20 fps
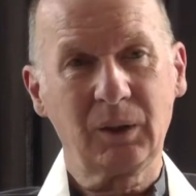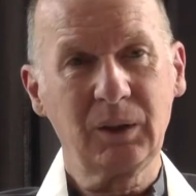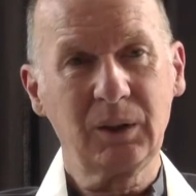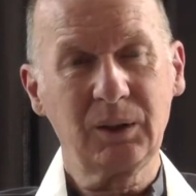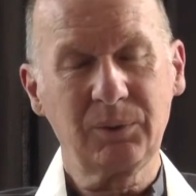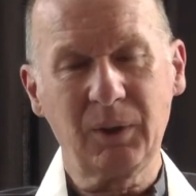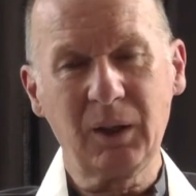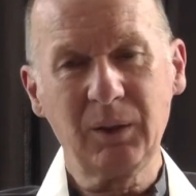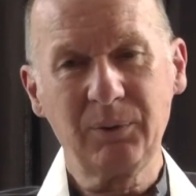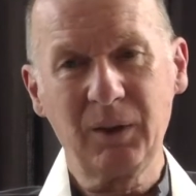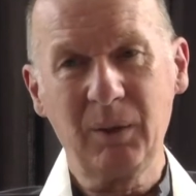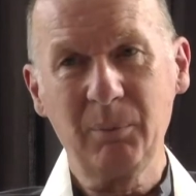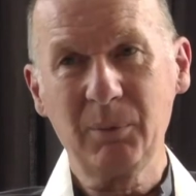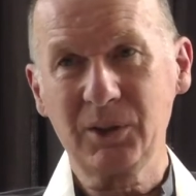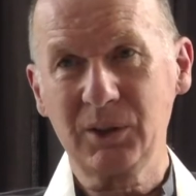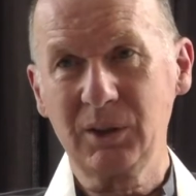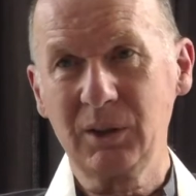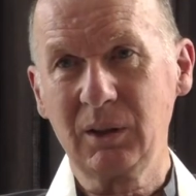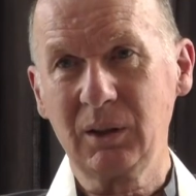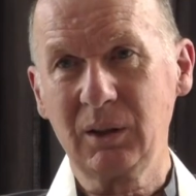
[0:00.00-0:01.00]
he's very
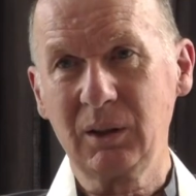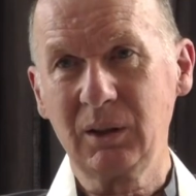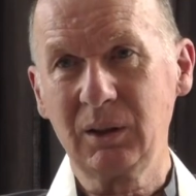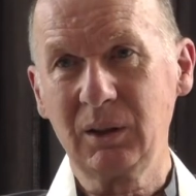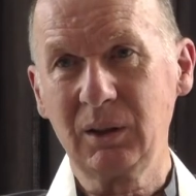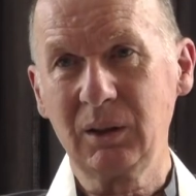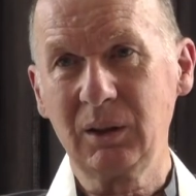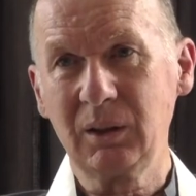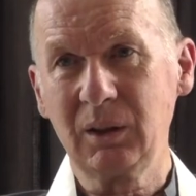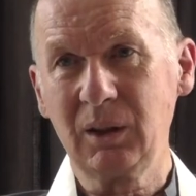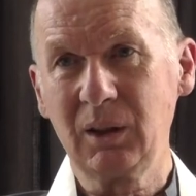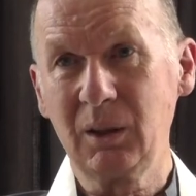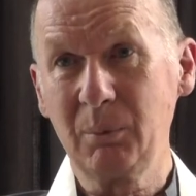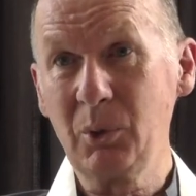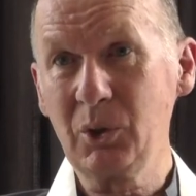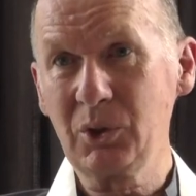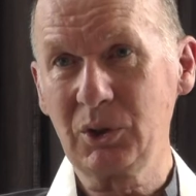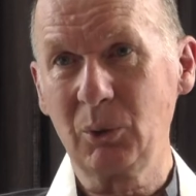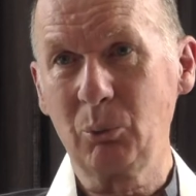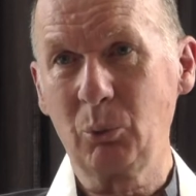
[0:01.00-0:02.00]
famous in the, in, the, in the
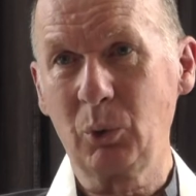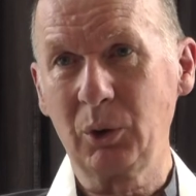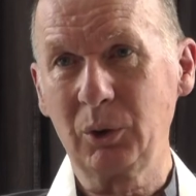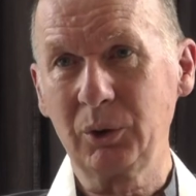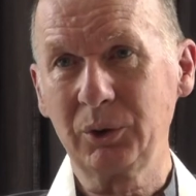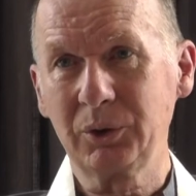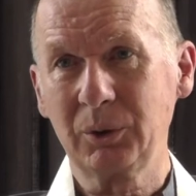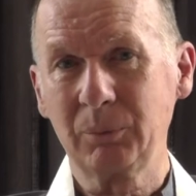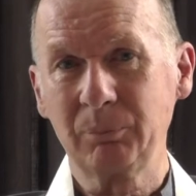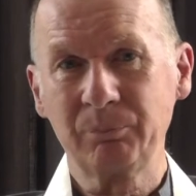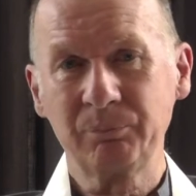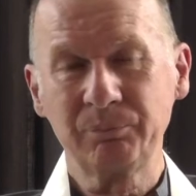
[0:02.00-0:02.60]
Muslim world.